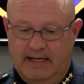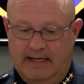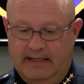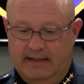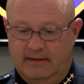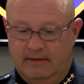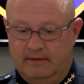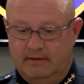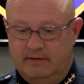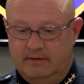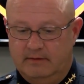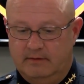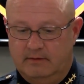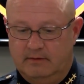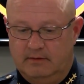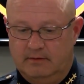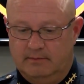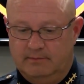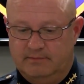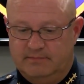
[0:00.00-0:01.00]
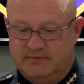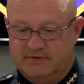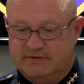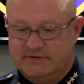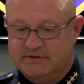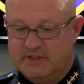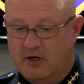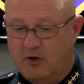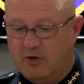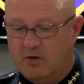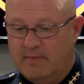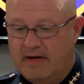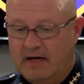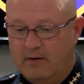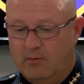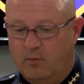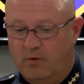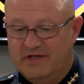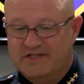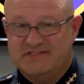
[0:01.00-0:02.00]
and talk
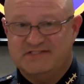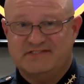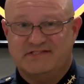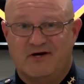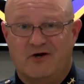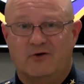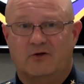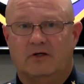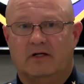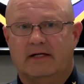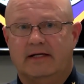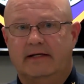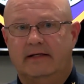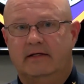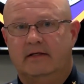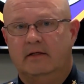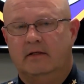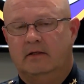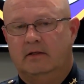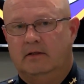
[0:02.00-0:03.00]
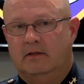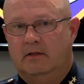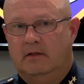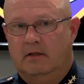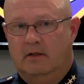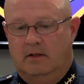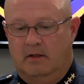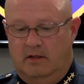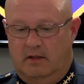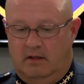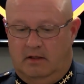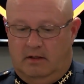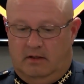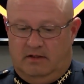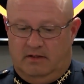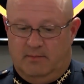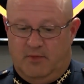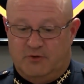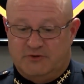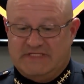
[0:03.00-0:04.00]
about what is certainly
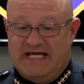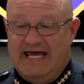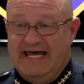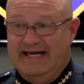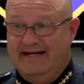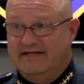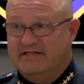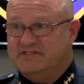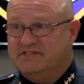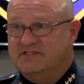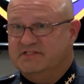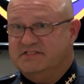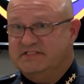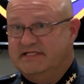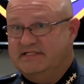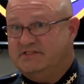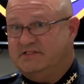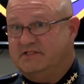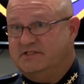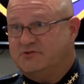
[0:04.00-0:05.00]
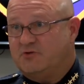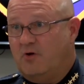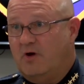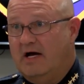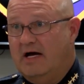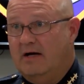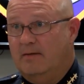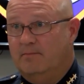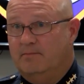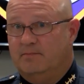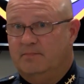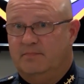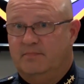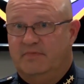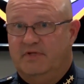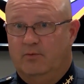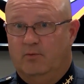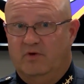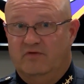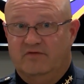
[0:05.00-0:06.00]
the most heinous and senseless crime
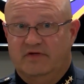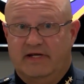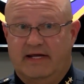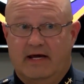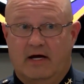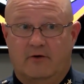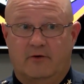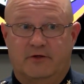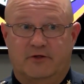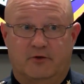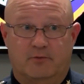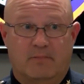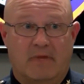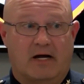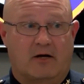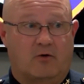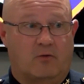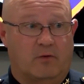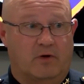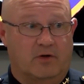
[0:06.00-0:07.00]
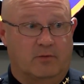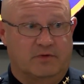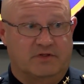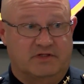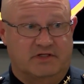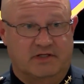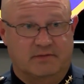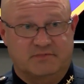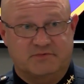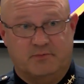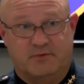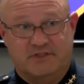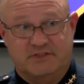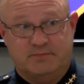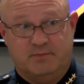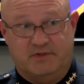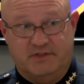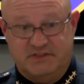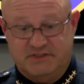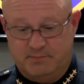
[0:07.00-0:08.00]
that we've encountered during my career with the Denham Springs
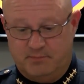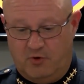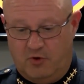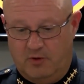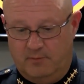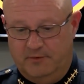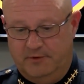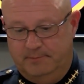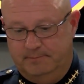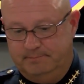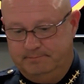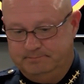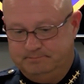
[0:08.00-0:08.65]
Police Department.